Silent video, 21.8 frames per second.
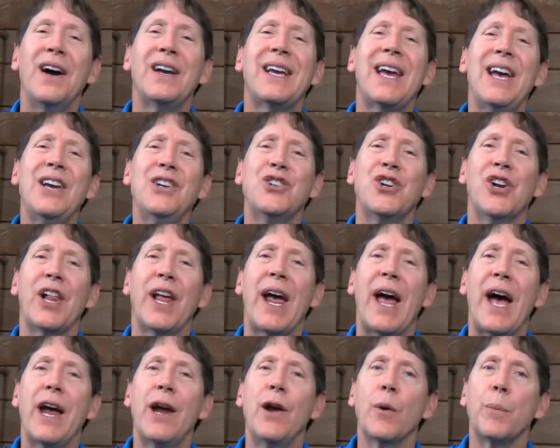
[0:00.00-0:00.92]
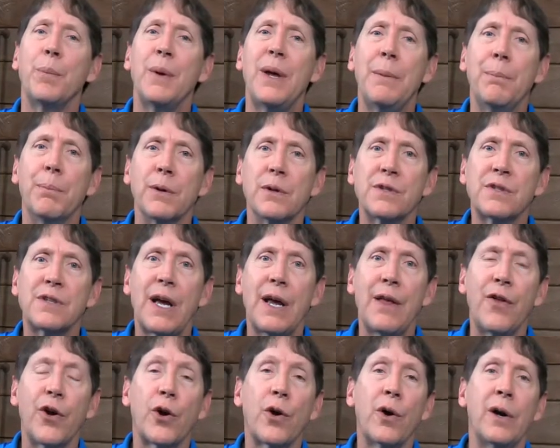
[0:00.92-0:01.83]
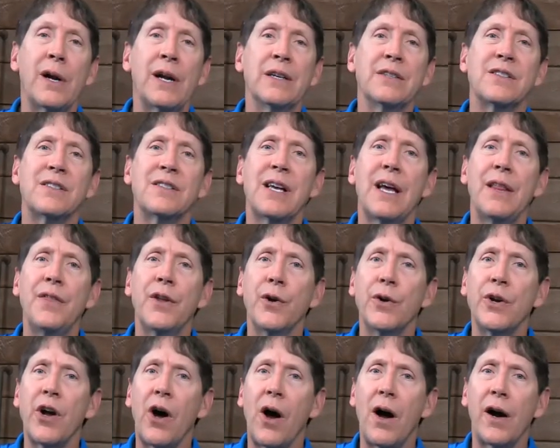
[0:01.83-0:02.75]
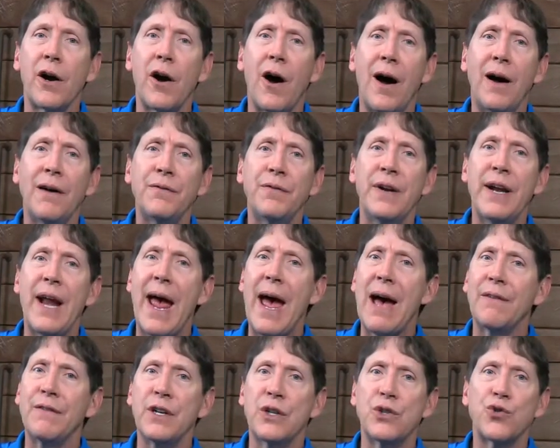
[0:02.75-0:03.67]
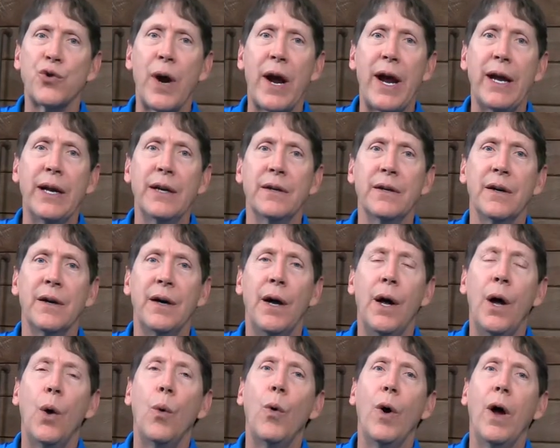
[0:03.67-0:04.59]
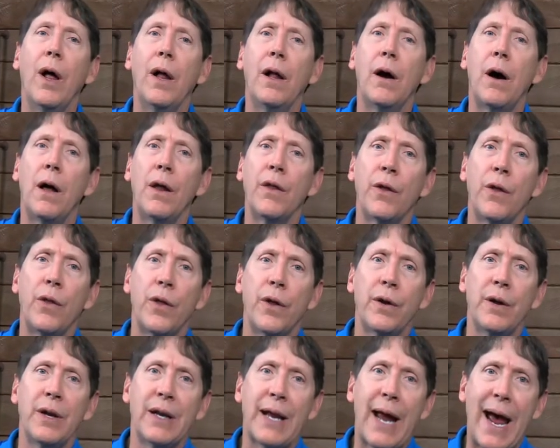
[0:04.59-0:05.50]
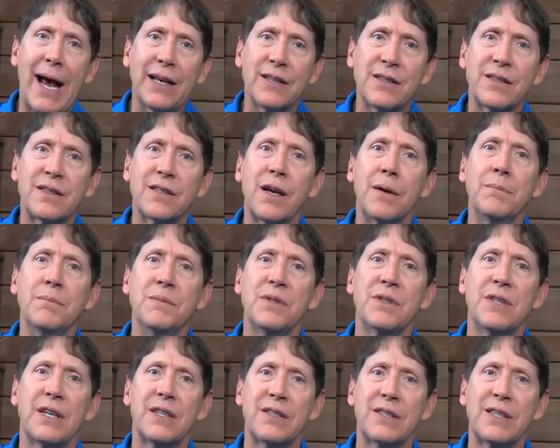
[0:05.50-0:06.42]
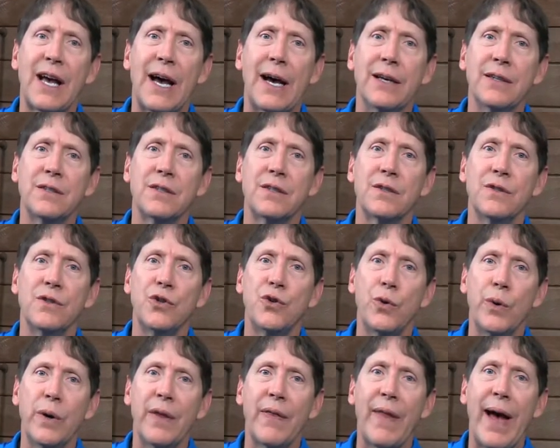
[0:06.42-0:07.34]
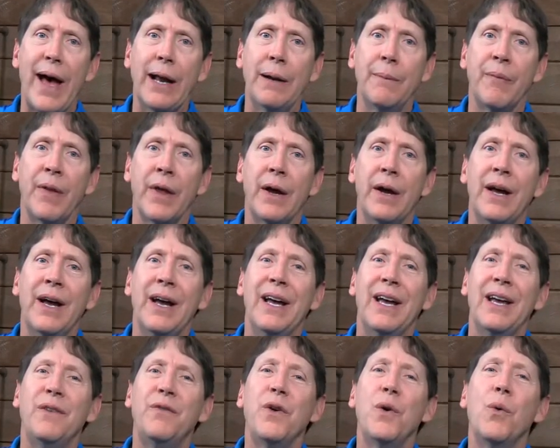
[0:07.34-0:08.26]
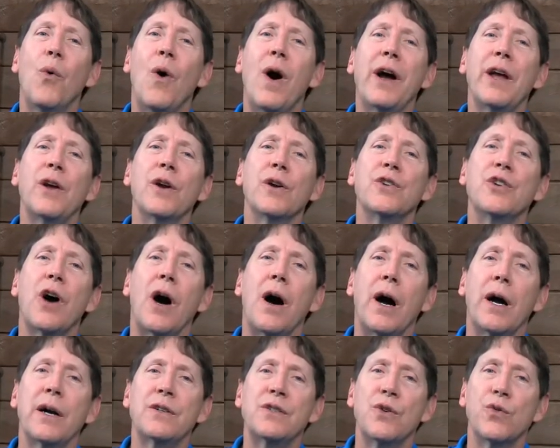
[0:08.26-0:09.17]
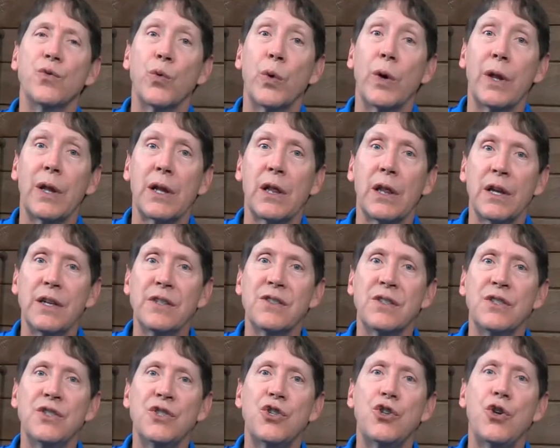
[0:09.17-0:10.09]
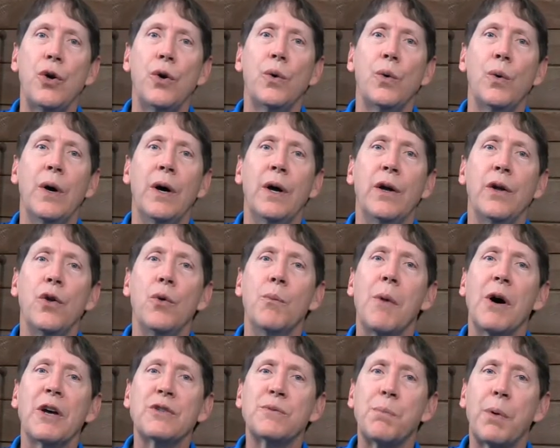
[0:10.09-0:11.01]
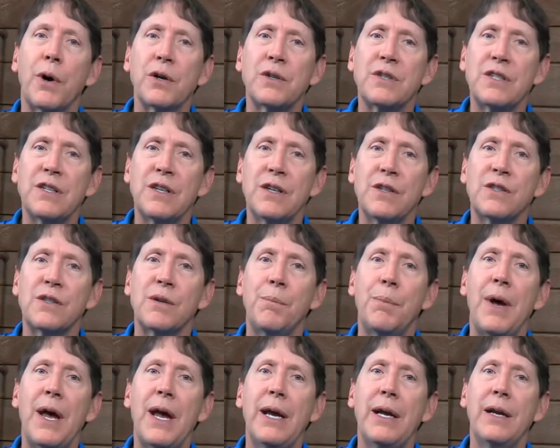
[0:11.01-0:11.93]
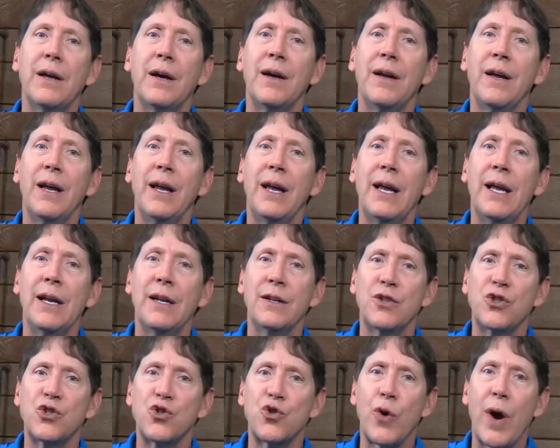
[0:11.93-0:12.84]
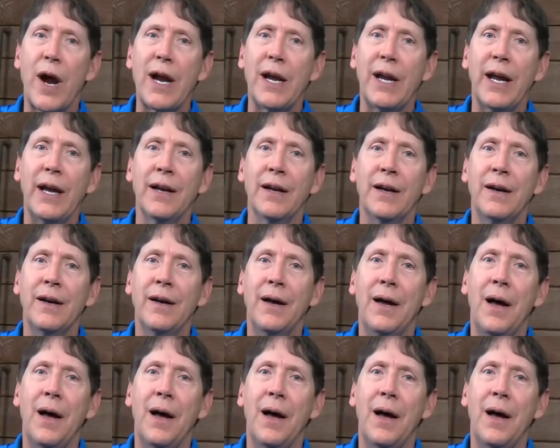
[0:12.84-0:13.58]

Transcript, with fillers: Occasionally, I hear people say they're going to send their dog off and have it trained. Well, although it has some success doing that, if you want your dog to really listen to you, you must participate in its training.